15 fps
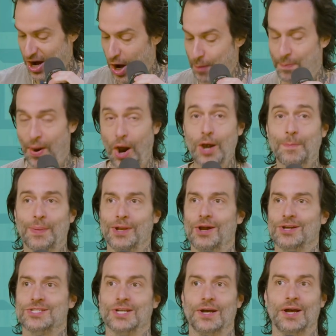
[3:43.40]
a park
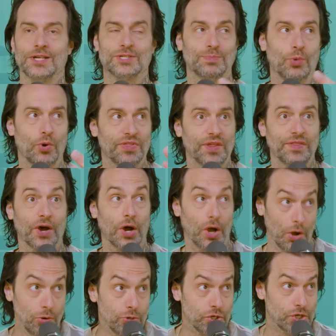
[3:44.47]
belongs to us more than the
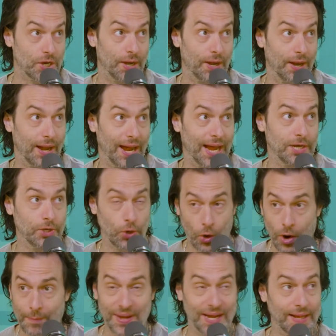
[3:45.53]
ocean and
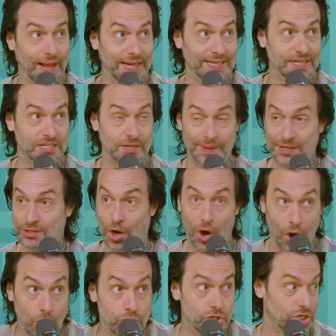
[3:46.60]
you're being like this about the
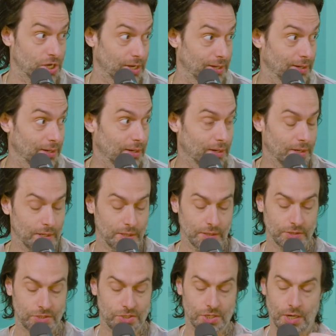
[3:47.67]
ocean. Yeah,
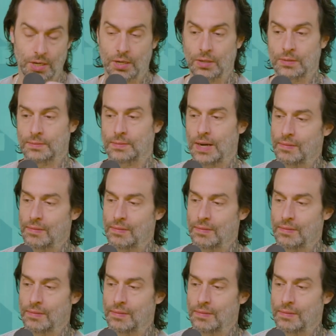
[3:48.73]
yeah. So